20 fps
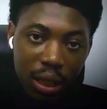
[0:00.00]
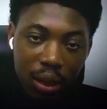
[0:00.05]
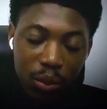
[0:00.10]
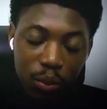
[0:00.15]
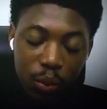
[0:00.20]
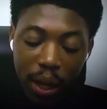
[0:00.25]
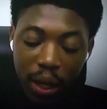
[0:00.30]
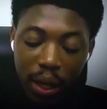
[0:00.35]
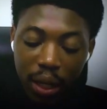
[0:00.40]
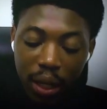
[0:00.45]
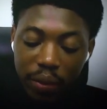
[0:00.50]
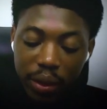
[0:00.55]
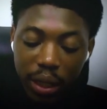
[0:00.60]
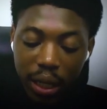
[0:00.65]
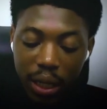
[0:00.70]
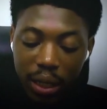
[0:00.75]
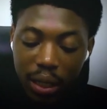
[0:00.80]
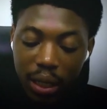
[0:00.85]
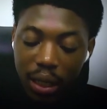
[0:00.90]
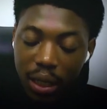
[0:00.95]
we are giving
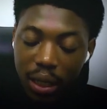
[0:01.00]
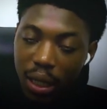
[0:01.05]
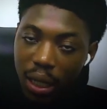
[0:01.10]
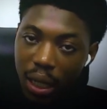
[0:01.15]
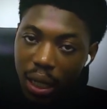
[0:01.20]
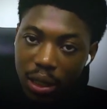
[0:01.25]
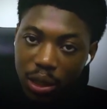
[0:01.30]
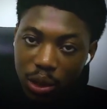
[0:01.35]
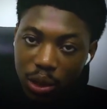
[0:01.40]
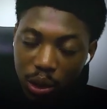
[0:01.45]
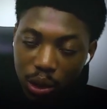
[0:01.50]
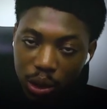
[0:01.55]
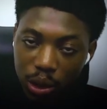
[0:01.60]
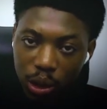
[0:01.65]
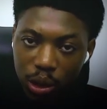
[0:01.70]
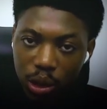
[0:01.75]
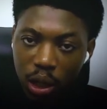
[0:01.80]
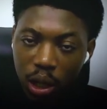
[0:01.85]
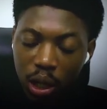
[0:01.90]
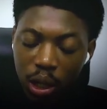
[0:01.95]
like a clear
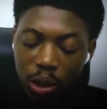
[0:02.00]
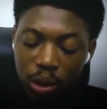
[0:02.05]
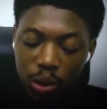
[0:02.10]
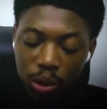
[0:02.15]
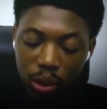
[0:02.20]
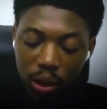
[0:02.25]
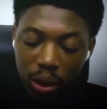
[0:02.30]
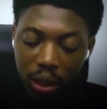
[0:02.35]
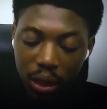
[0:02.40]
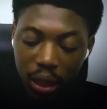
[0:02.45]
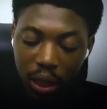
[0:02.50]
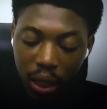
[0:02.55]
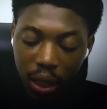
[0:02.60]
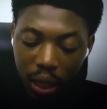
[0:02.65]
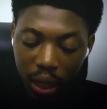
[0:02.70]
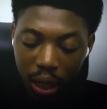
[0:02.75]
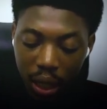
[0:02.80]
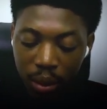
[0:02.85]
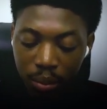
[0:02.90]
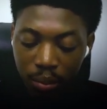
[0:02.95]
instruction to the
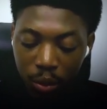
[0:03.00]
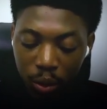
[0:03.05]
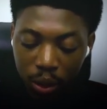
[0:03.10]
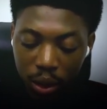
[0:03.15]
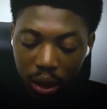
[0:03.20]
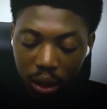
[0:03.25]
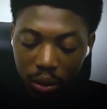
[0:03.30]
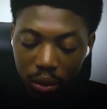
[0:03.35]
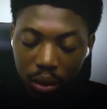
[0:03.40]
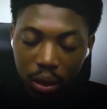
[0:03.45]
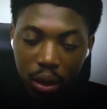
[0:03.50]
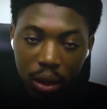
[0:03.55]
AI model